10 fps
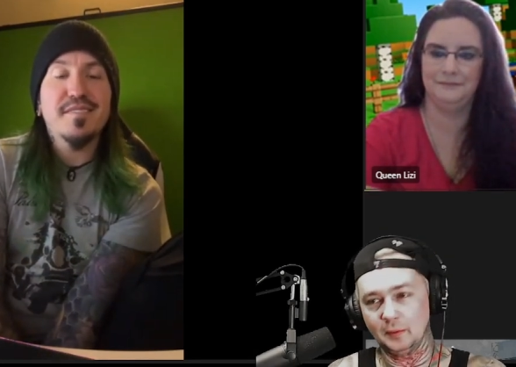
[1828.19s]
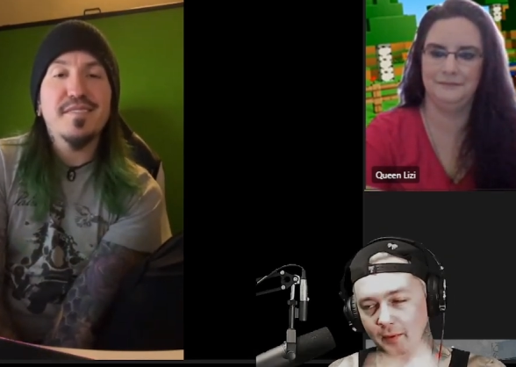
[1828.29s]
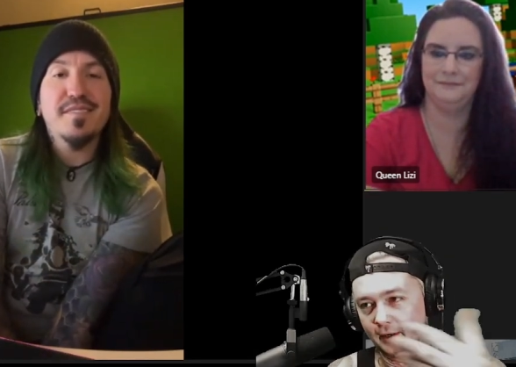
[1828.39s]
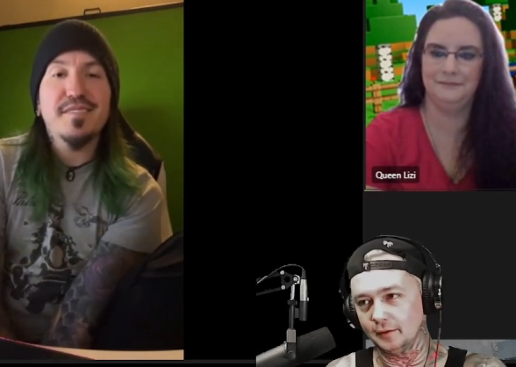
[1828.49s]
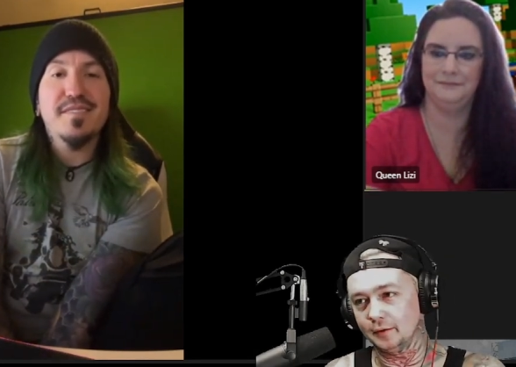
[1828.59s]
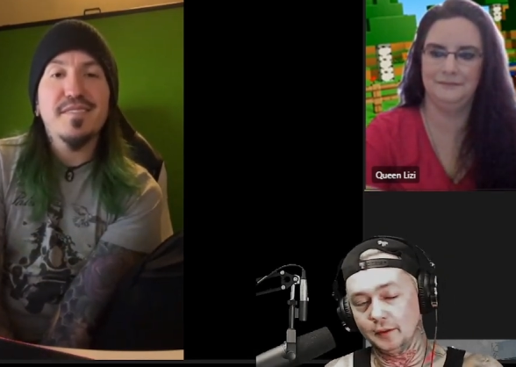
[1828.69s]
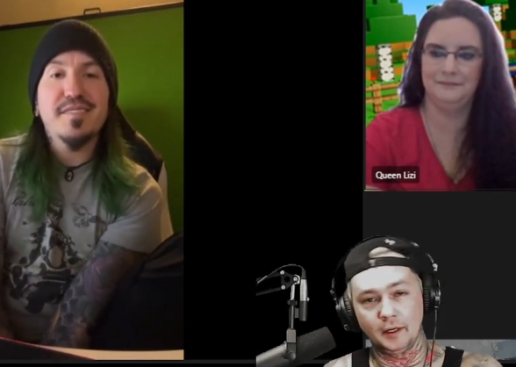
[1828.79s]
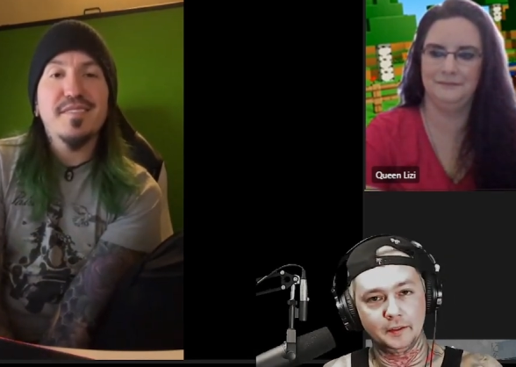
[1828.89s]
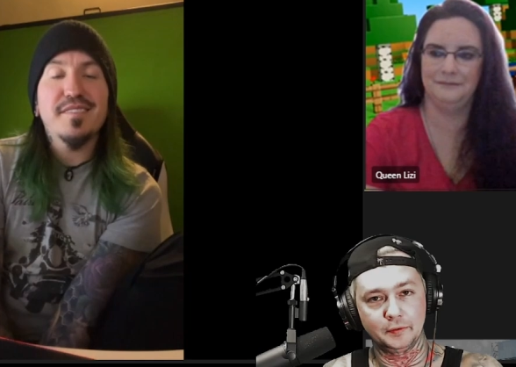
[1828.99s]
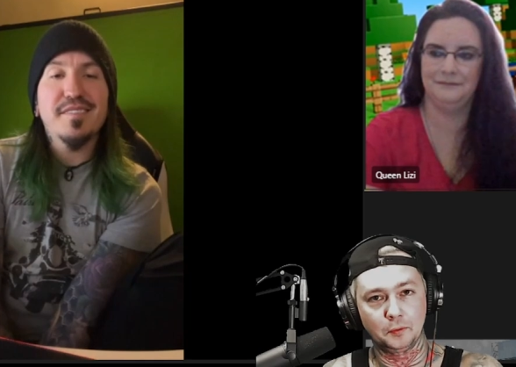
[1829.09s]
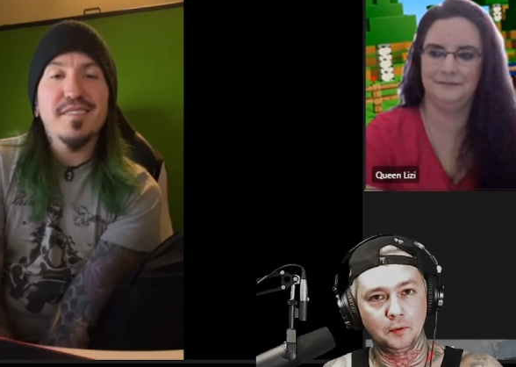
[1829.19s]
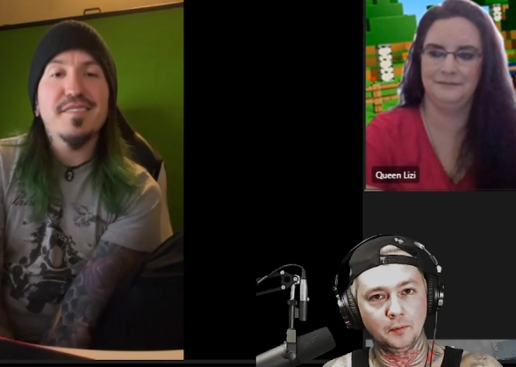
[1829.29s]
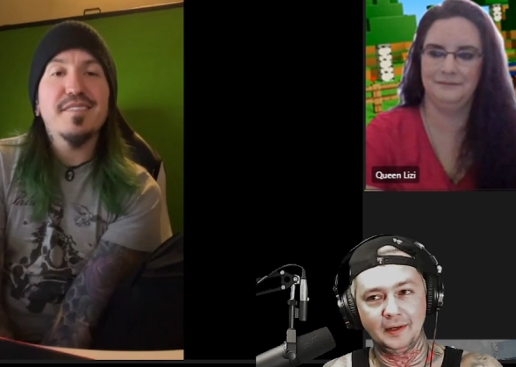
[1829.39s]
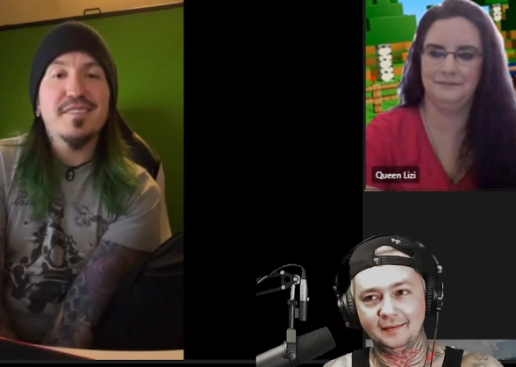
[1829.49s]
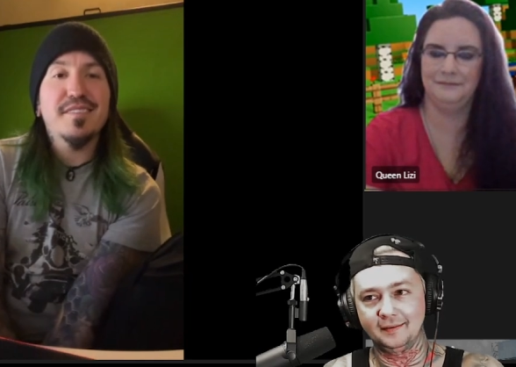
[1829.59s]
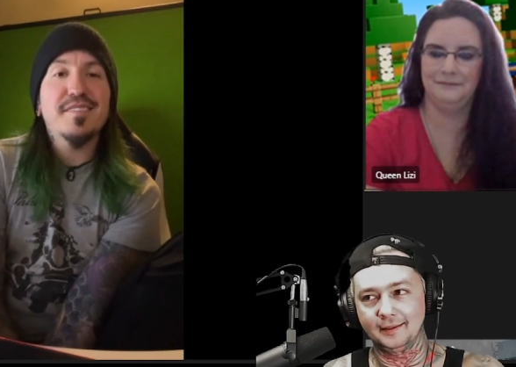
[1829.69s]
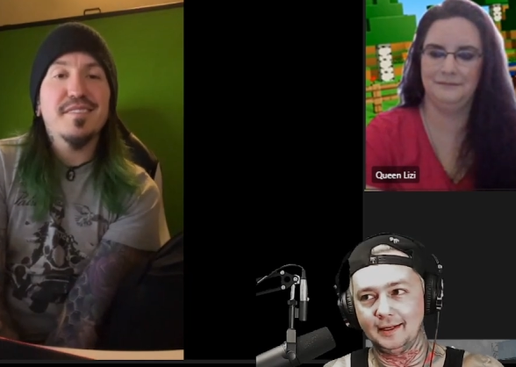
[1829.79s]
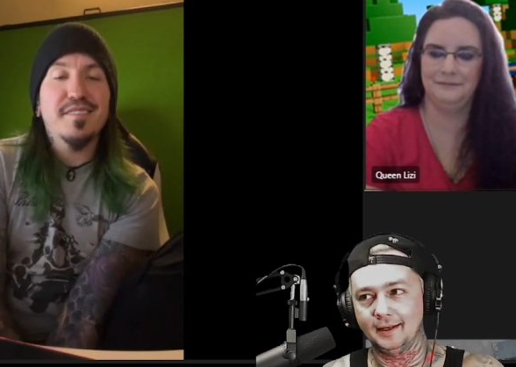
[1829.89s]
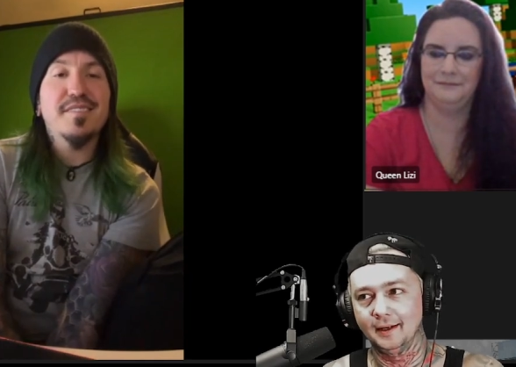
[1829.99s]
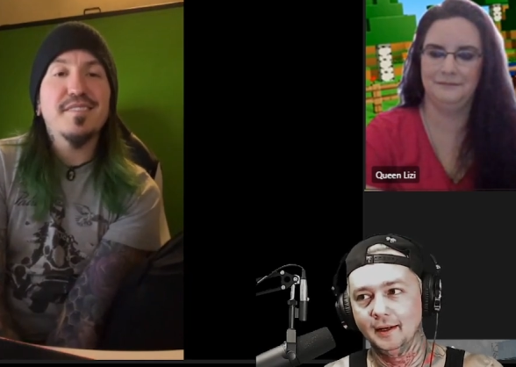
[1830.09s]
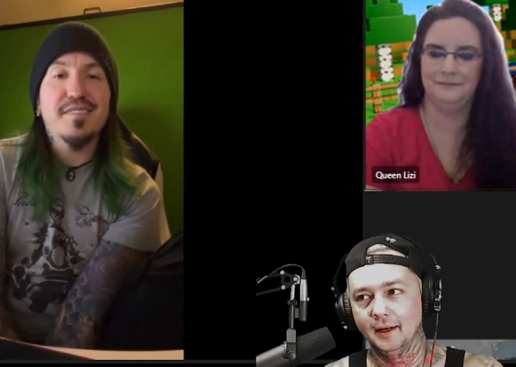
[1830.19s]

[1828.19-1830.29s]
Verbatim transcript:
Speaker 1: He went on uh, the tour recently.